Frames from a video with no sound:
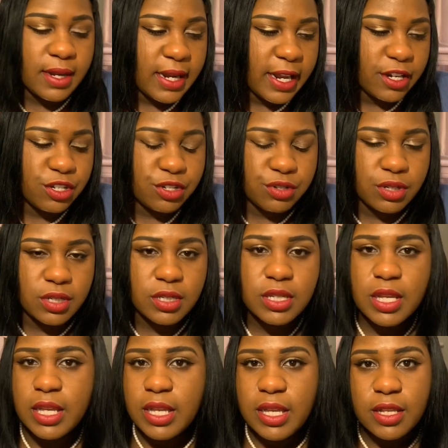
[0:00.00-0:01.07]
an extra
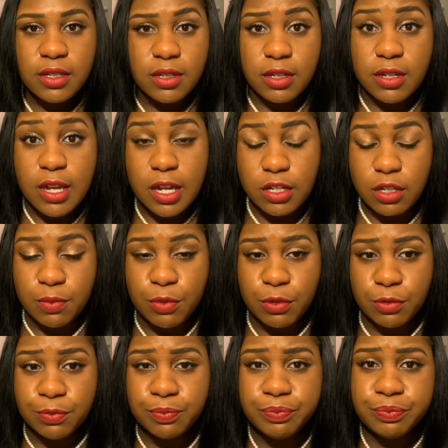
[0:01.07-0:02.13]

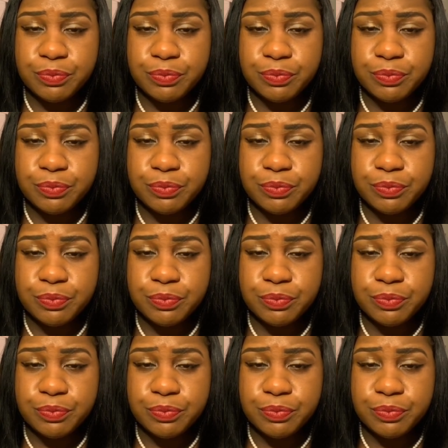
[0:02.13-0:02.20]
deductible.